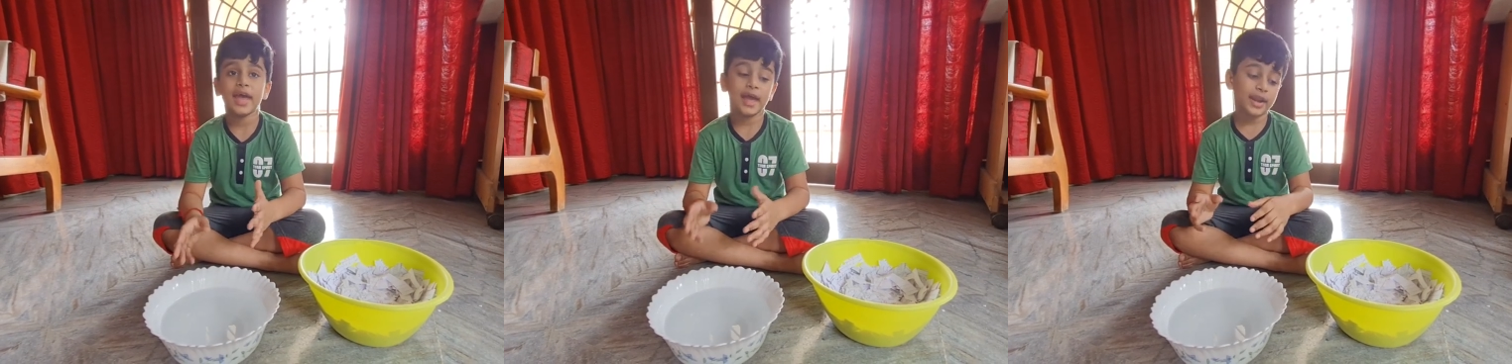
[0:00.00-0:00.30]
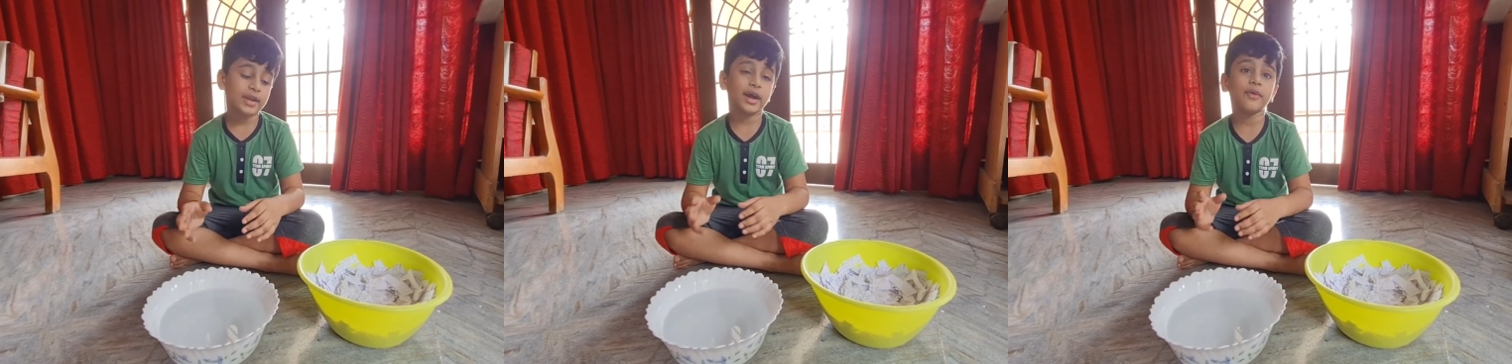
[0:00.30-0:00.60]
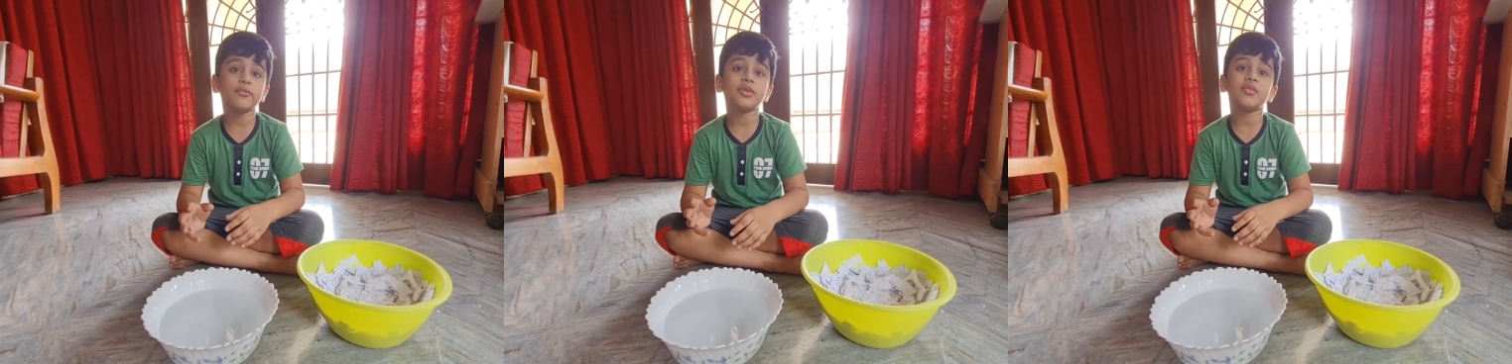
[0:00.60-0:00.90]
And
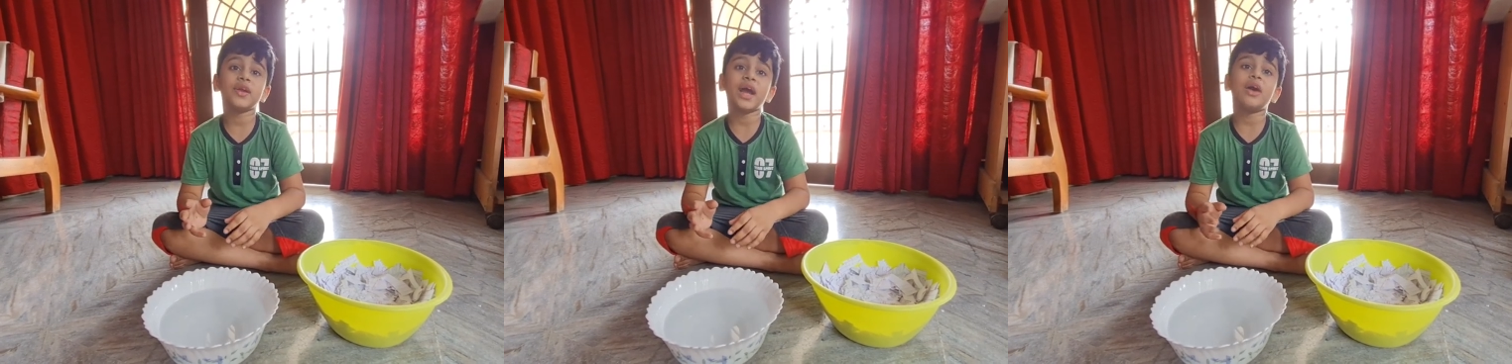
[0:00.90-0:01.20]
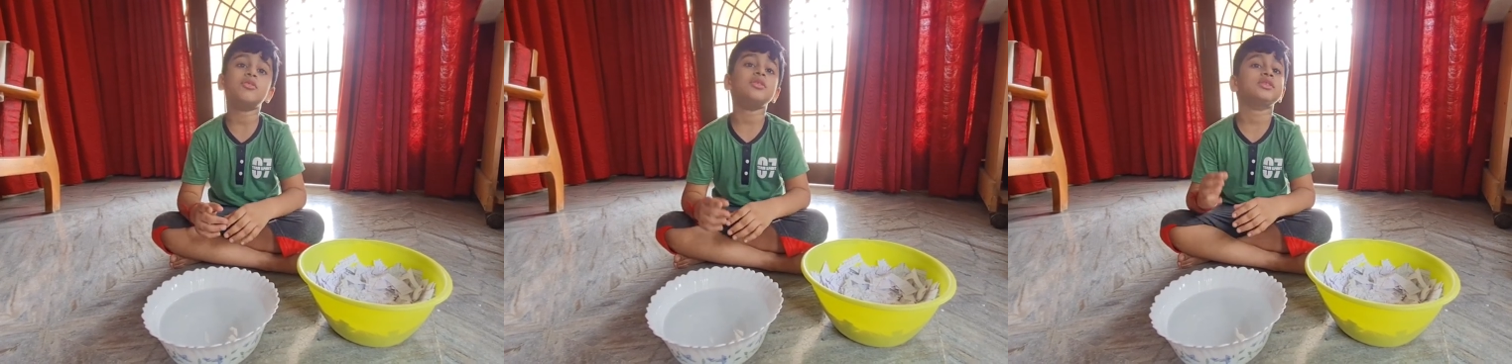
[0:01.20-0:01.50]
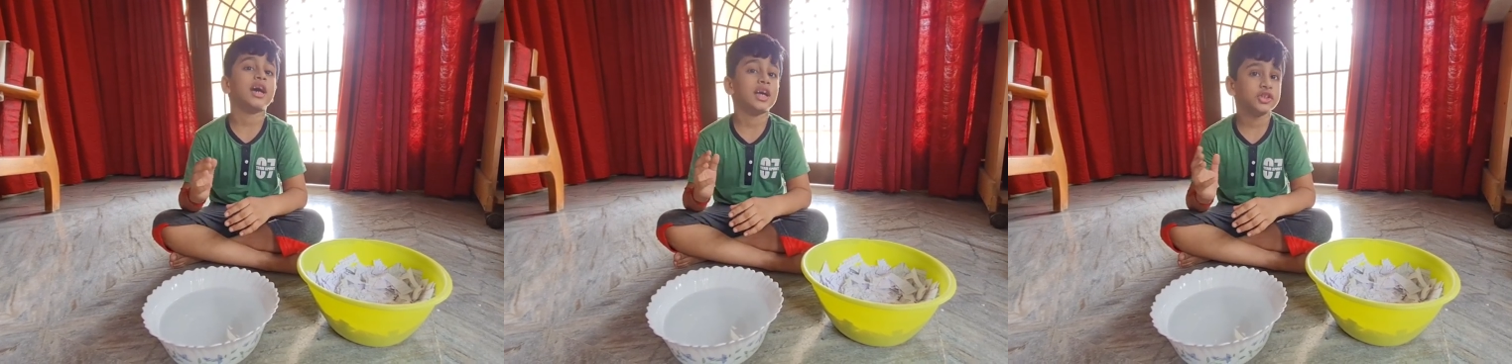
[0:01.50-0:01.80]
after 3
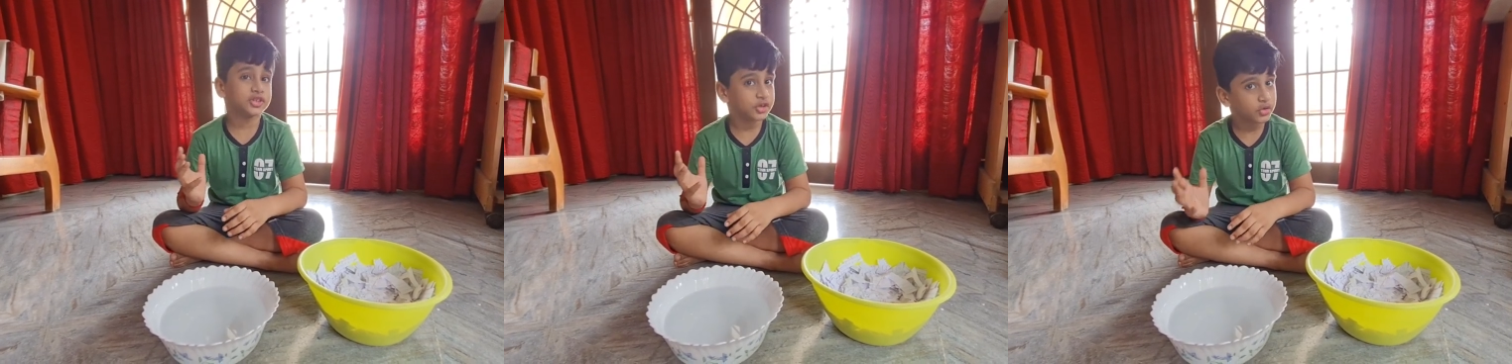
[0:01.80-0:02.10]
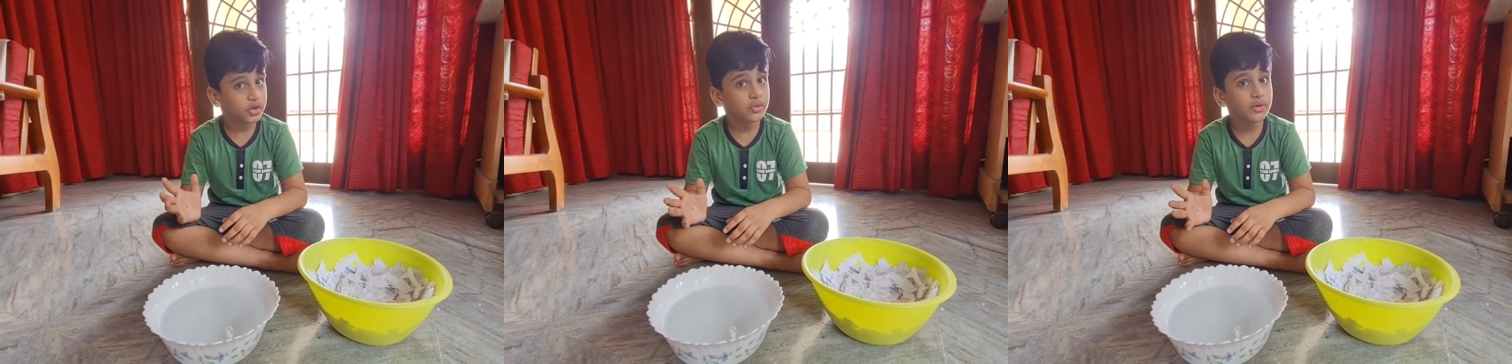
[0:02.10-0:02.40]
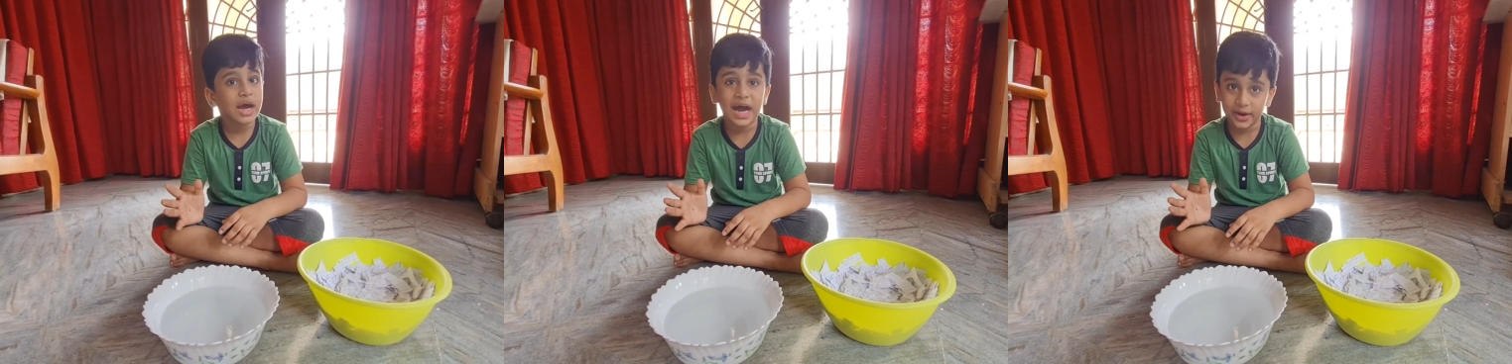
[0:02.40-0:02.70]
hours, I'll show
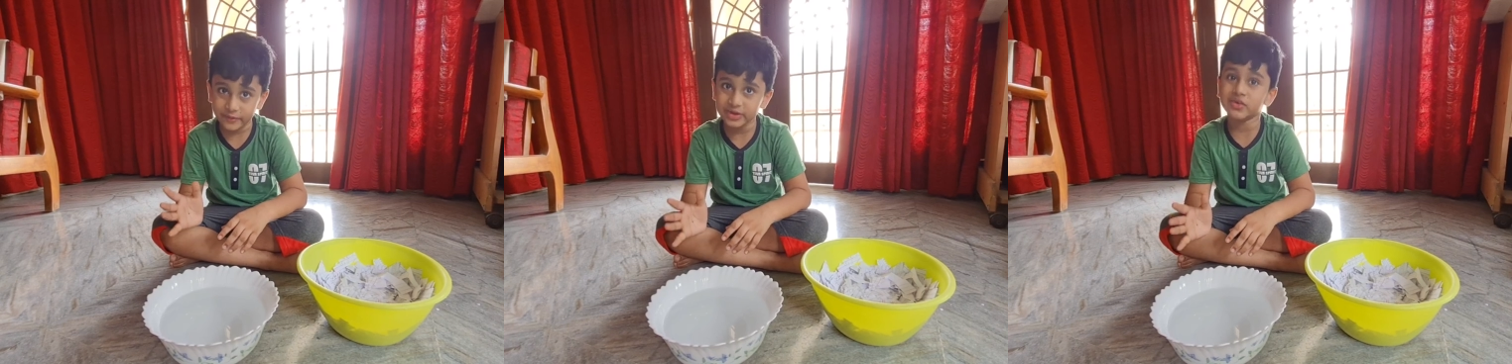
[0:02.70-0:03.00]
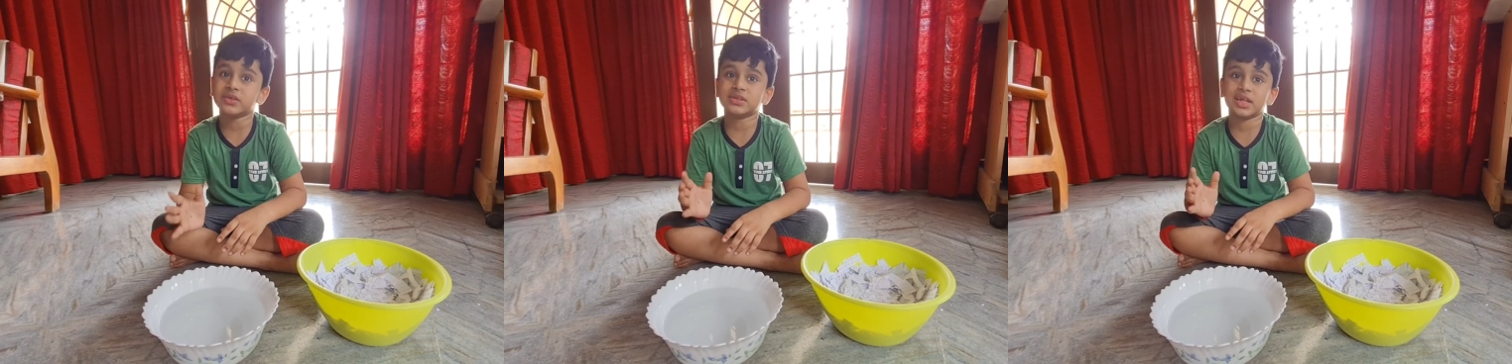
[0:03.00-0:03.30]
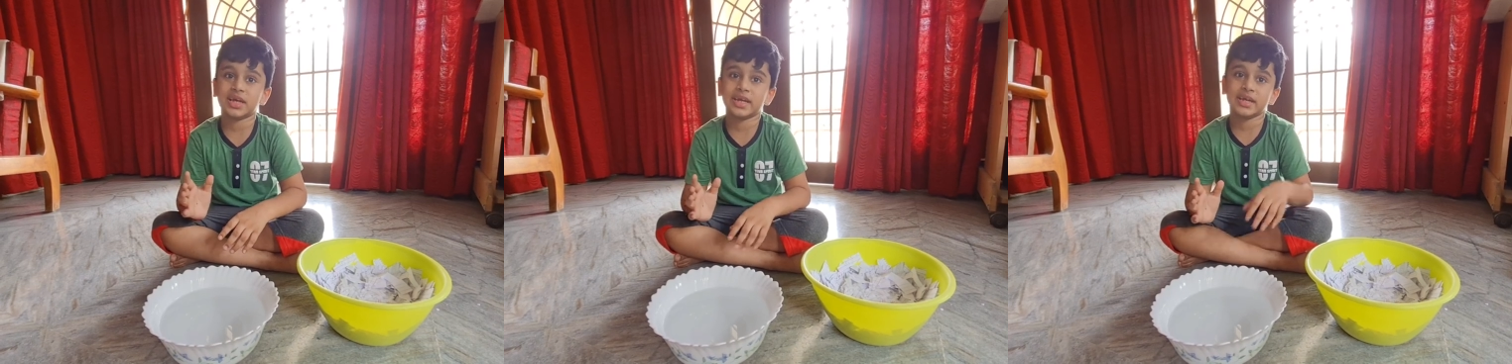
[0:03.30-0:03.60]
you how it looks
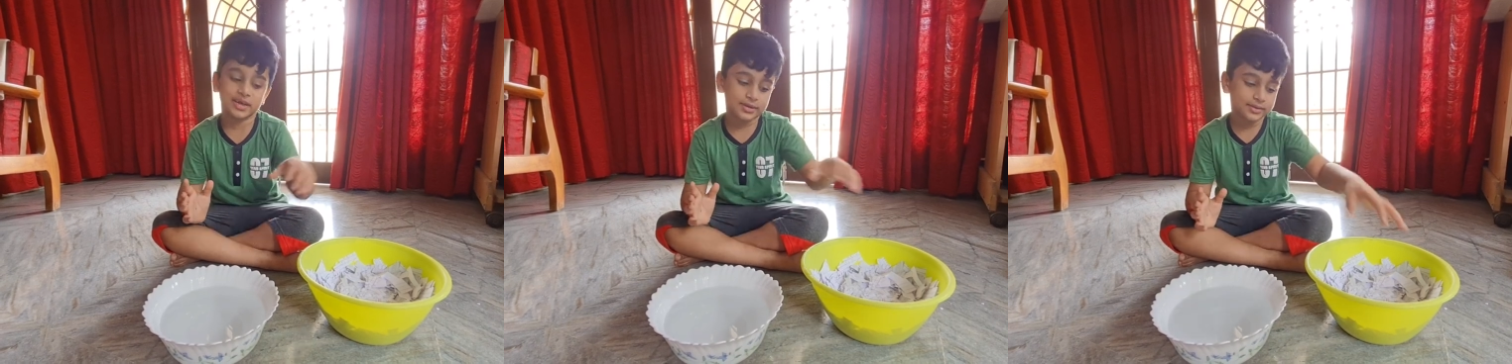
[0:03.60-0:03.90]
like.